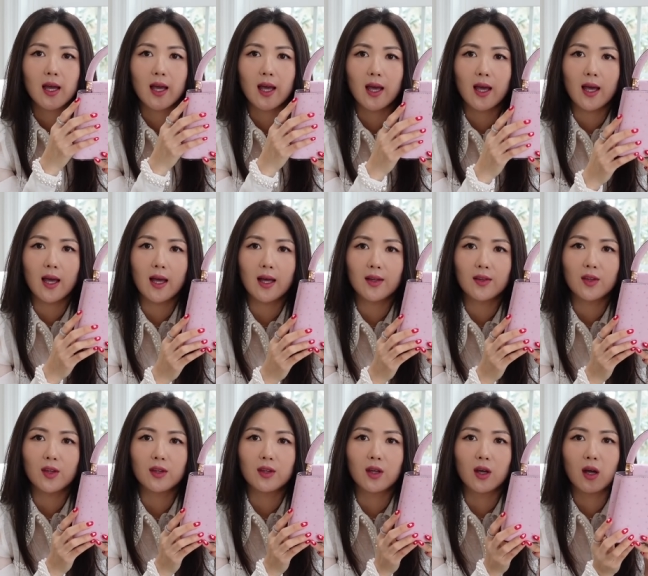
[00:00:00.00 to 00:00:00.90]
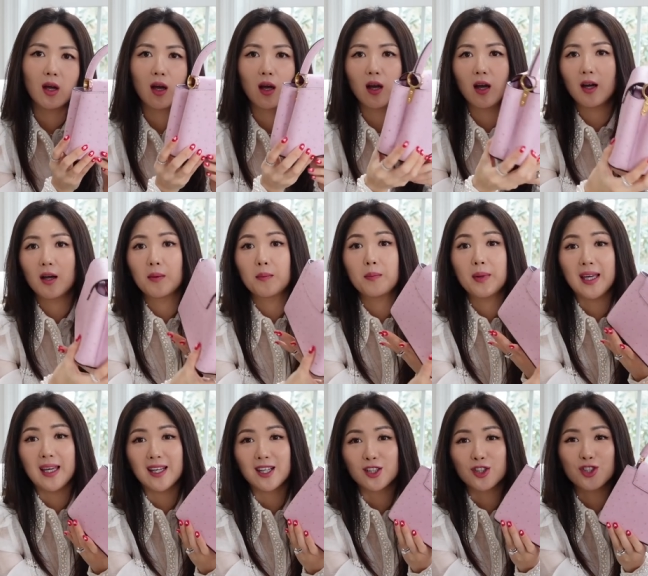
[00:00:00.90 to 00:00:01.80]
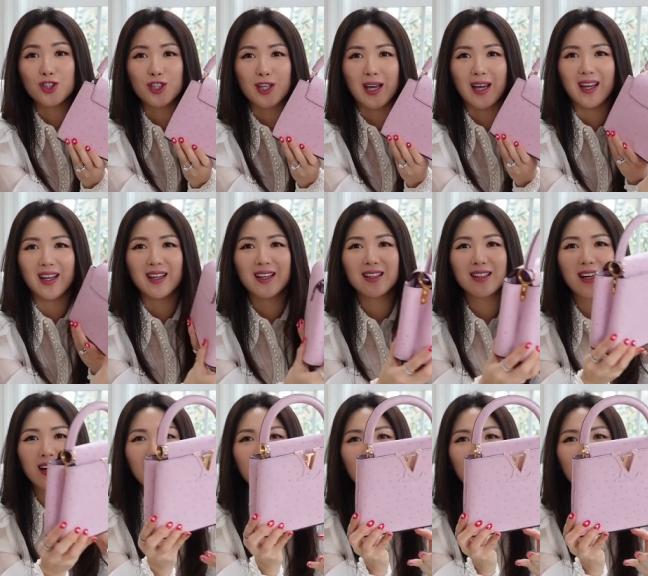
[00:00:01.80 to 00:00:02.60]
and the pink shade,